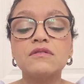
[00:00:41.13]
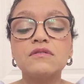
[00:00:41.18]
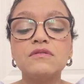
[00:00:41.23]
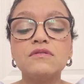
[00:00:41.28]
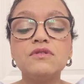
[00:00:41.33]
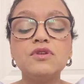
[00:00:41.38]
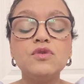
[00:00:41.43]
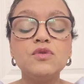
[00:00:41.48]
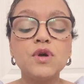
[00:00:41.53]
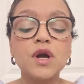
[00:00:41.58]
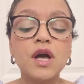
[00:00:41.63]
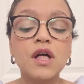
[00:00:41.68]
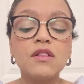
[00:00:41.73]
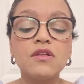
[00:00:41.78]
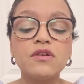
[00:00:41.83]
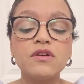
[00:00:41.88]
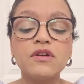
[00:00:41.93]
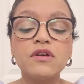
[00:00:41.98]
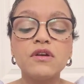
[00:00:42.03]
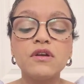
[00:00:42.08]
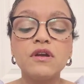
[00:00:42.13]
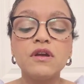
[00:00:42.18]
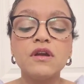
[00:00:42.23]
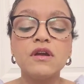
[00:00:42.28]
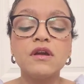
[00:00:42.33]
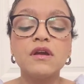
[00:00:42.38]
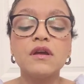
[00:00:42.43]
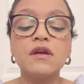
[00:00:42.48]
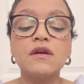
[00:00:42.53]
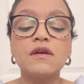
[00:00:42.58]
new color
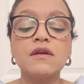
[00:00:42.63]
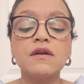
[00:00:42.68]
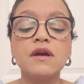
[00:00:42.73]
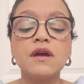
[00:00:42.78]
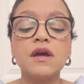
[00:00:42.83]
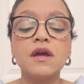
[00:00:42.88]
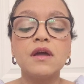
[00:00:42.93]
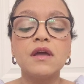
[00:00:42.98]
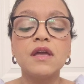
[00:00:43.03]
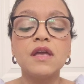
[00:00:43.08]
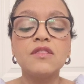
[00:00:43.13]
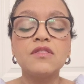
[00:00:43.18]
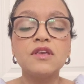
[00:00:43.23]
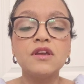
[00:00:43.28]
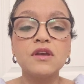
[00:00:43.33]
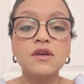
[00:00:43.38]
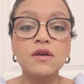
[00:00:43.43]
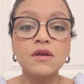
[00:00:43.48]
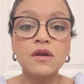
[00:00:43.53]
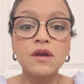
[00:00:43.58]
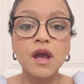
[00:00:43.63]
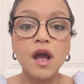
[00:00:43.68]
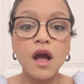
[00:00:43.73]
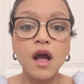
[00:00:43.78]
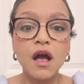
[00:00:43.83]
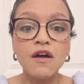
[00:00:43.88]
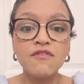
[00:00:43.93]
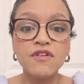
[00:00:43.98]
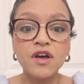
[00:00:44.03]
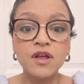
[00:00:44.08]
in their
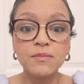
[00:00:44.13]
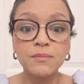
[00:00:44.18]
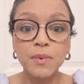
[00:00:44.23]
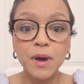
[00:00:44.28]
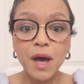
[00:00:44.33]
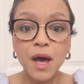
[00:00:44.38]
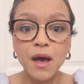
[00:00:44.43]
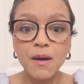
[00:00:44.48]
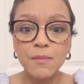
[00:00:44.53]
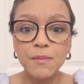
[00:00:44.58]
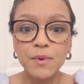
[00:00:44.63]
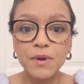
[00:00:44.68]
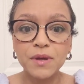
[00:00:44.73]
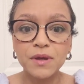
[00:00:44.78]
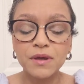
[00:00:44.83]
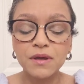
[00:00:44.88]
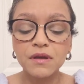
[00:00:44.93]
Avant Pop